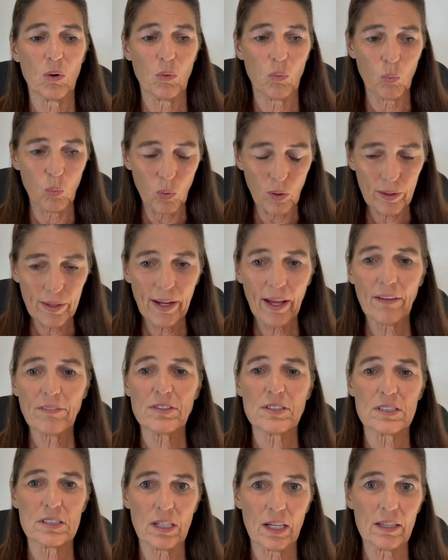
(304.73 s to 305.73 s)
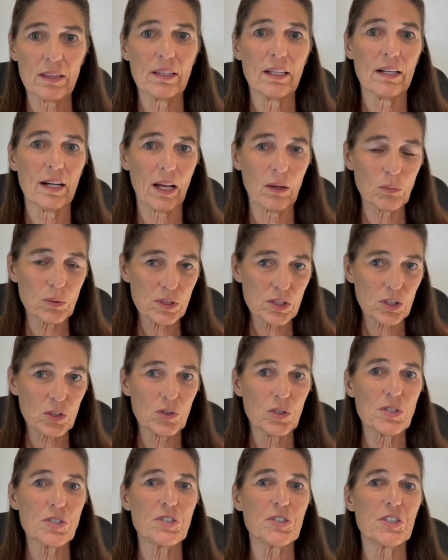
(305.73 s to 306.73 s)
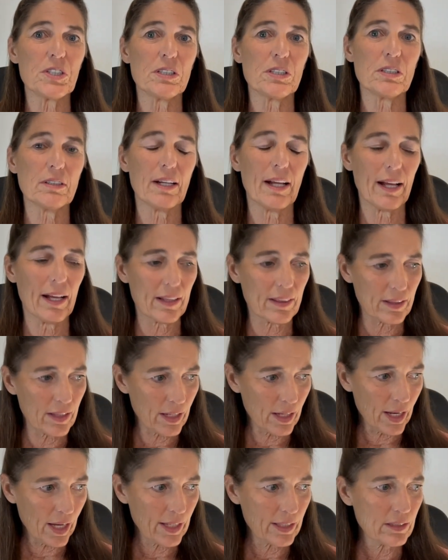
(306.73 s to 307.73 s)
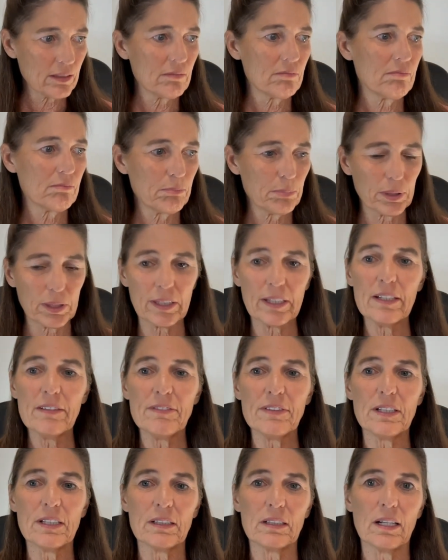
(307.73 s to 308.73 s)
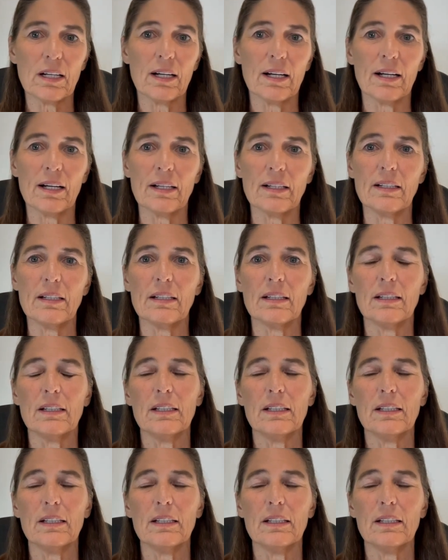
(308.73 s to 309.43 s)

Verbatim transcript: would have said that I was a Christian and that I believed in God.